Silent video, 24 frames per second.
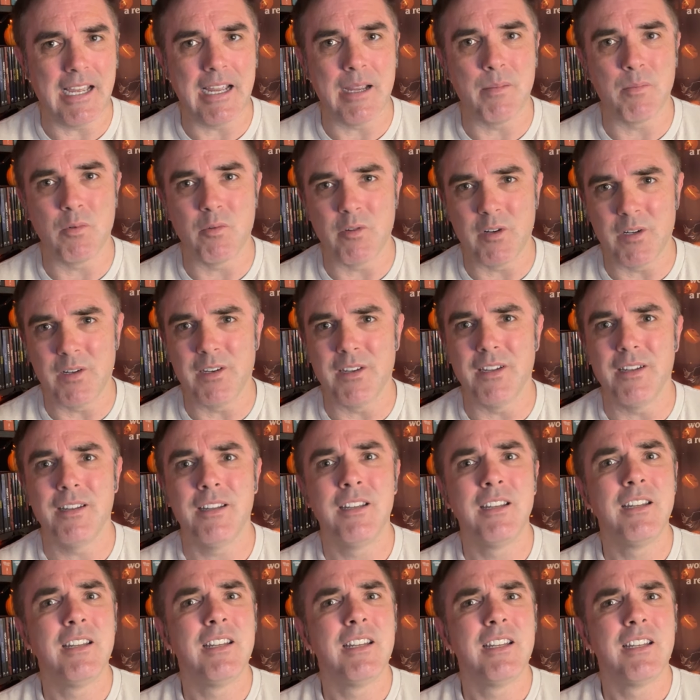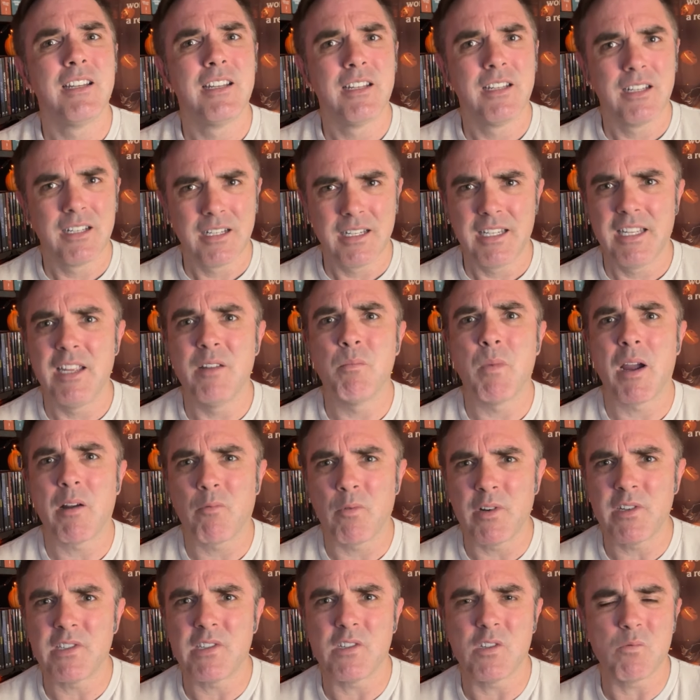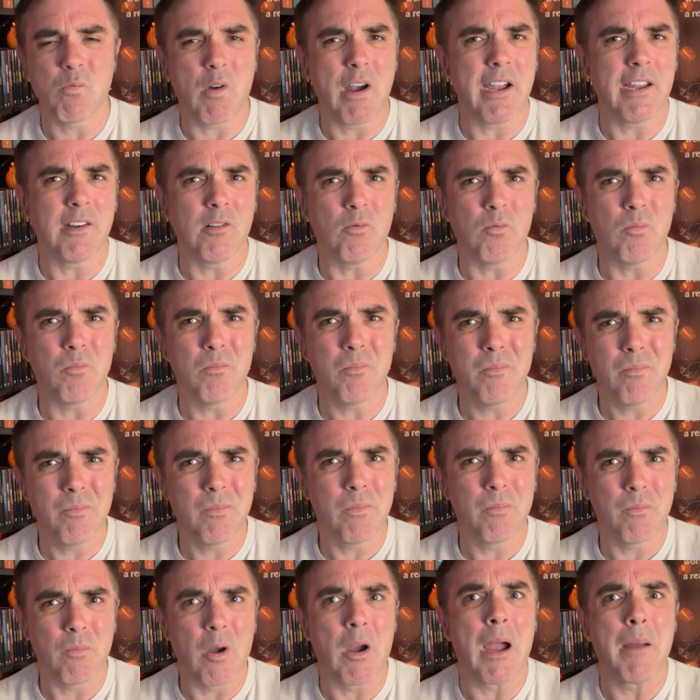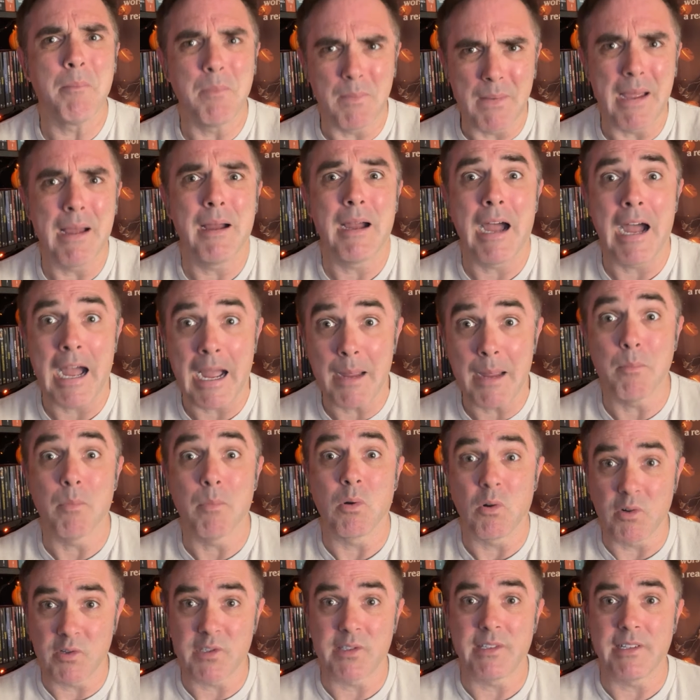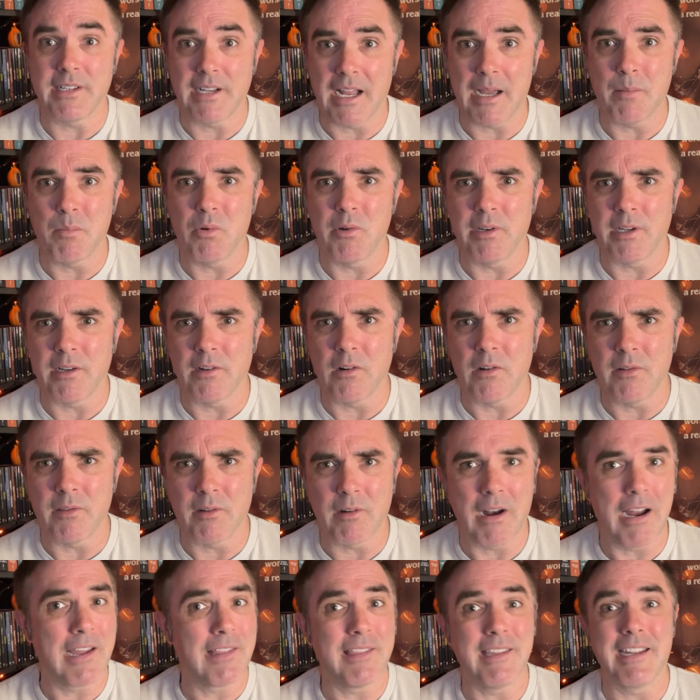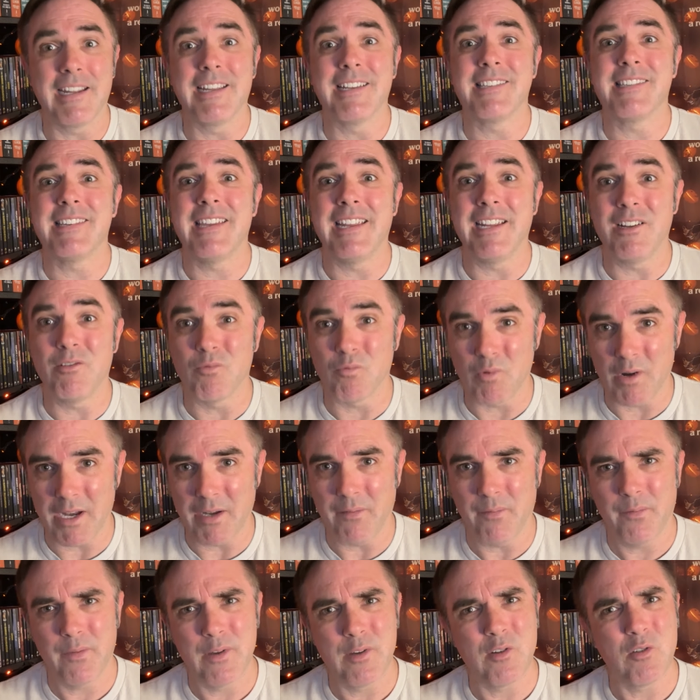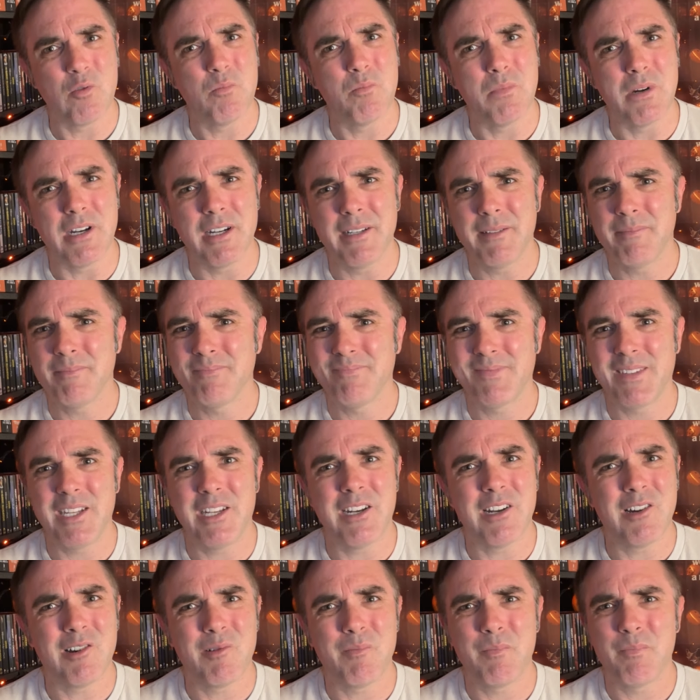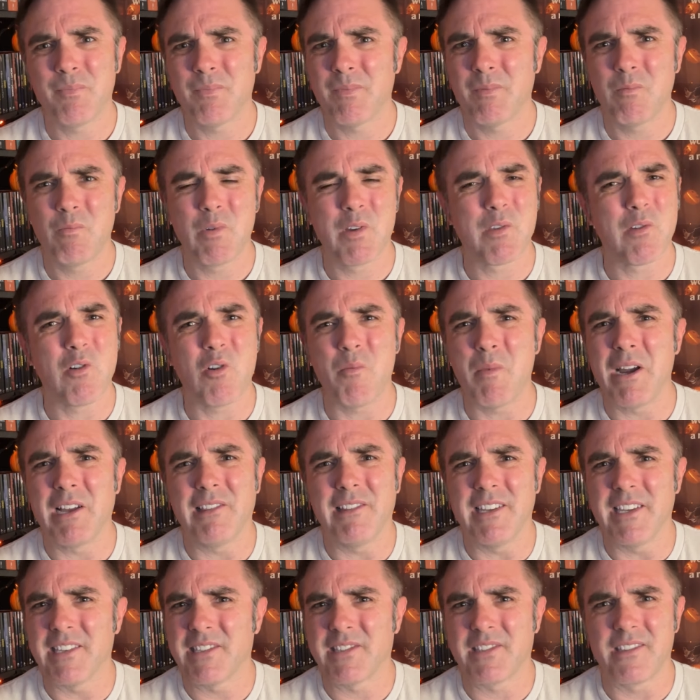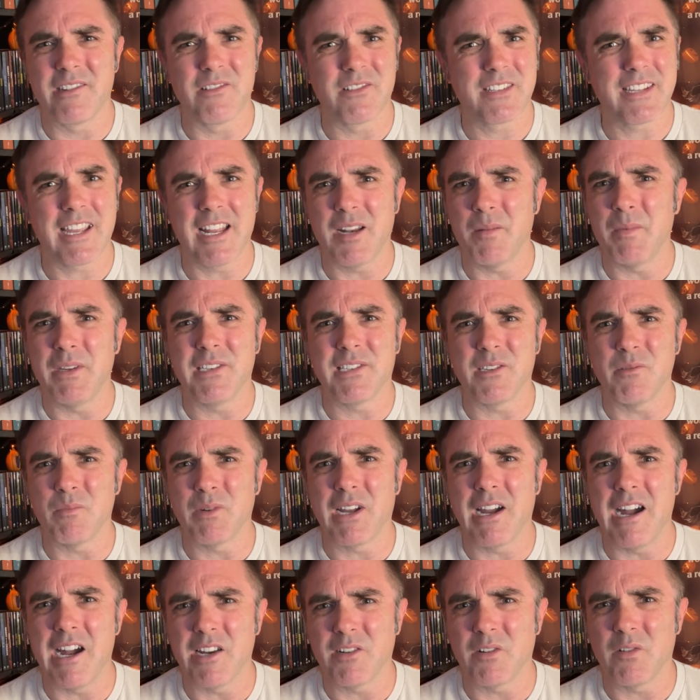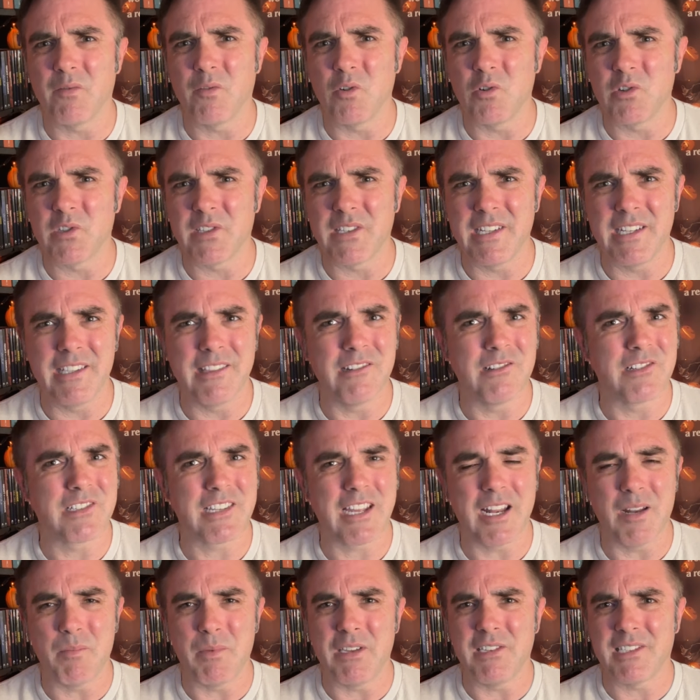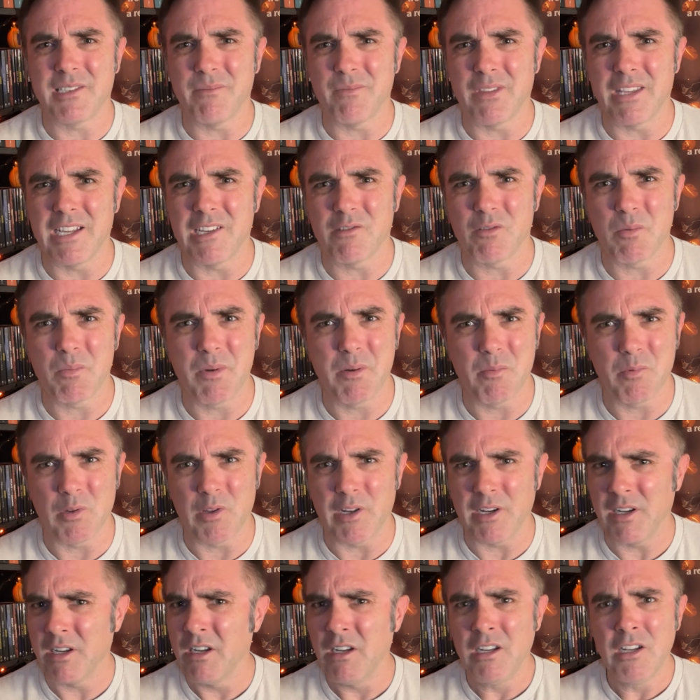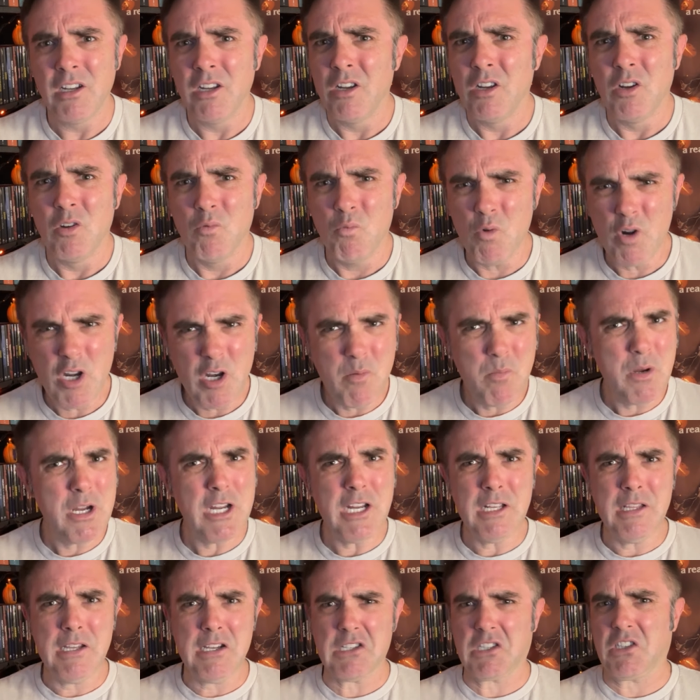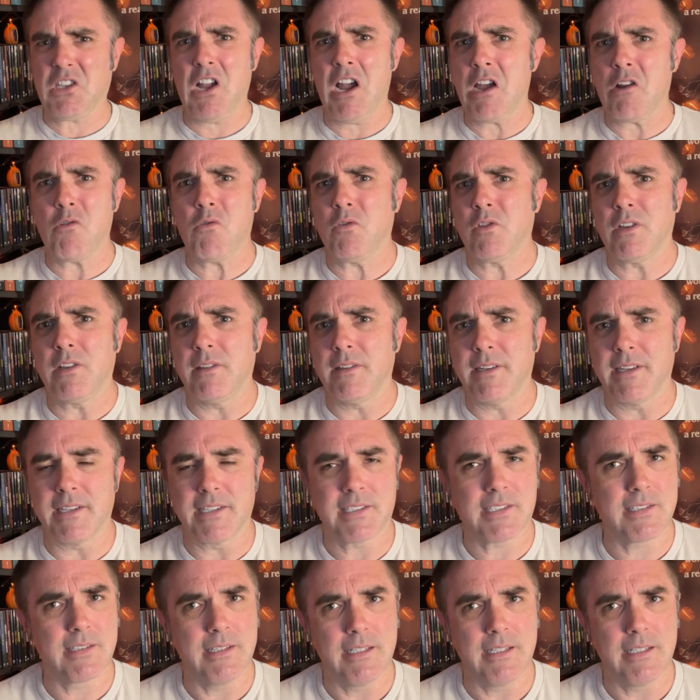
I'm going to give my reasons why I don't. I'm not, I'm personally not putting it on there. I think it's a great film, but you know, with all my lists, there's got to be some controversy. There's got to be some things where people are like, what do you mean that's not on the list?